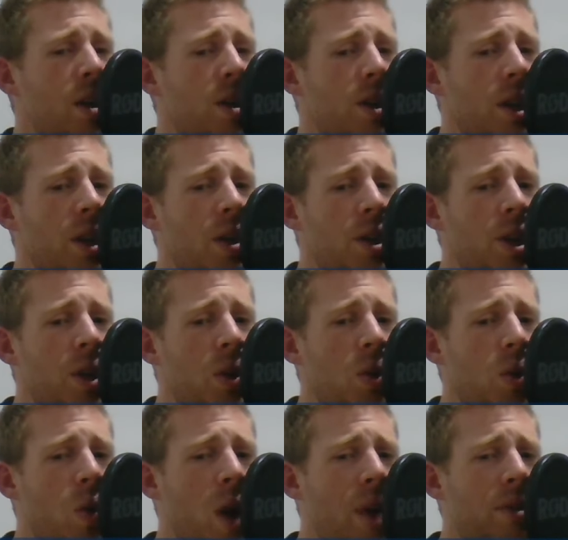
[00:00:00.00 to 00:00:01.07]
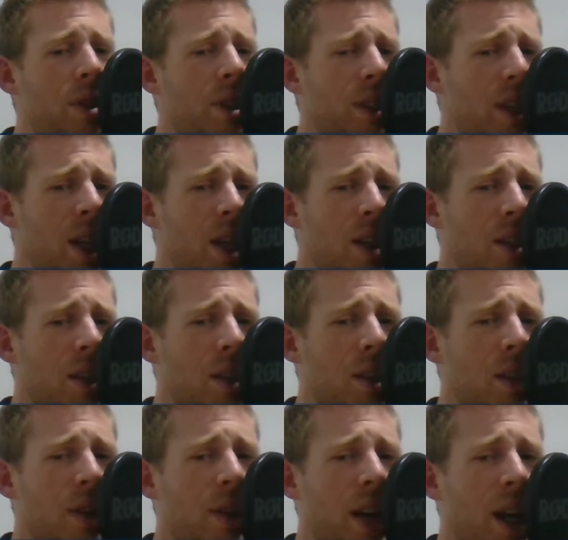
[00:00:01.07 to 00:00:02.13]
Did you ever see such
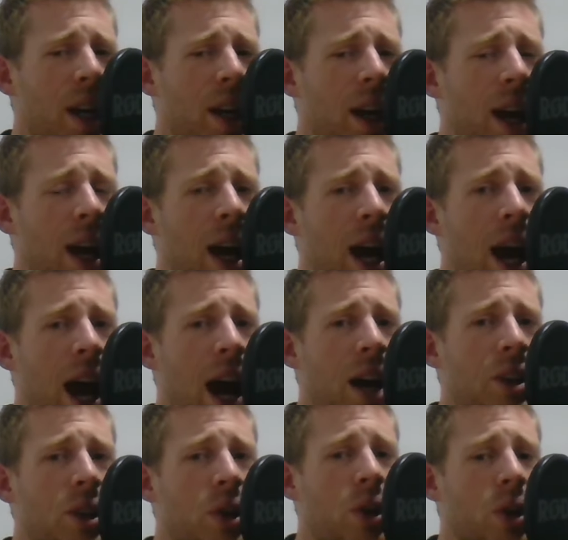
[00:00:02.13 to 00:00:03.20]
a thing as a